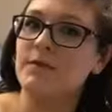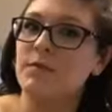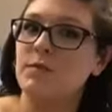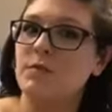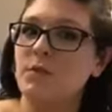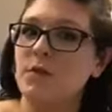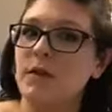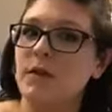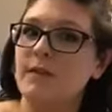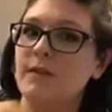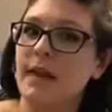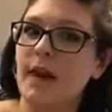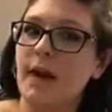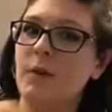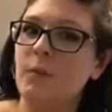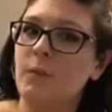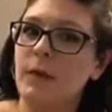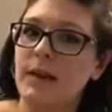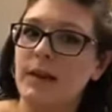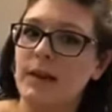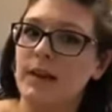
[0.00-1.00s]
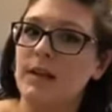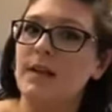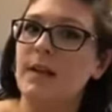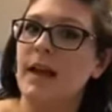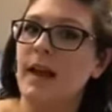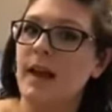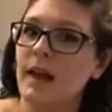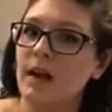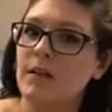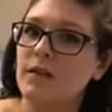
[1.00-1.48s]
you more of that wind in the
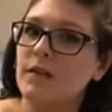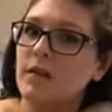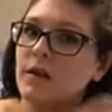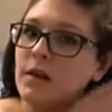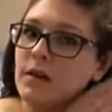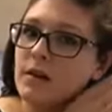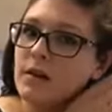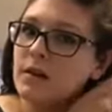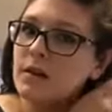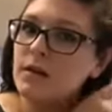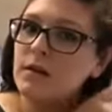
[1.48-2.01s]
hair look.